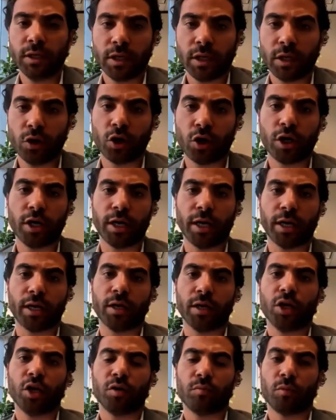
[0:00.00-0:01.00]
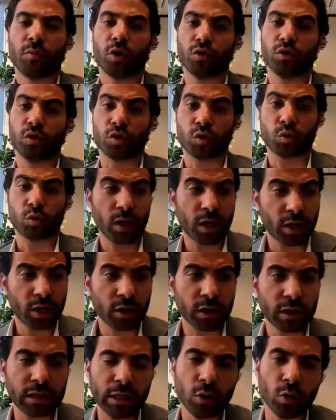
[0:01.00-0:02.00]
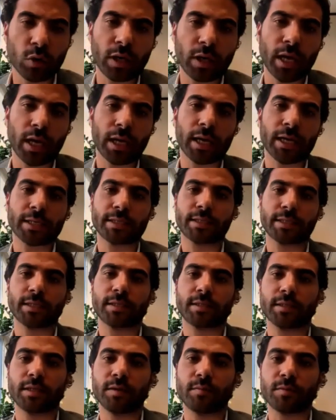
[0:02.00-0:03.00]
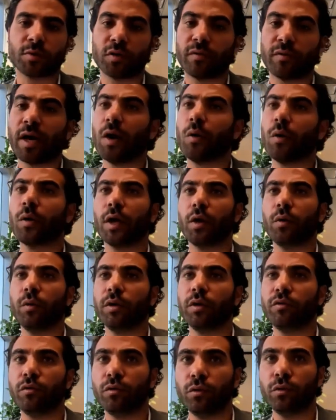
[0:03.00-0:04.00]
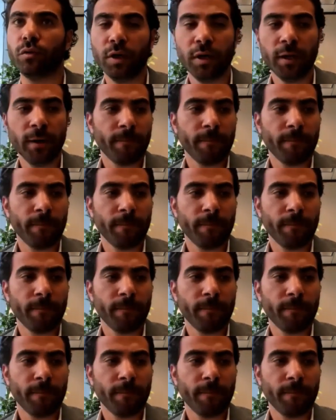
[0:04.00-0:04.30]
learning models. We are currently looking at systems of how can we do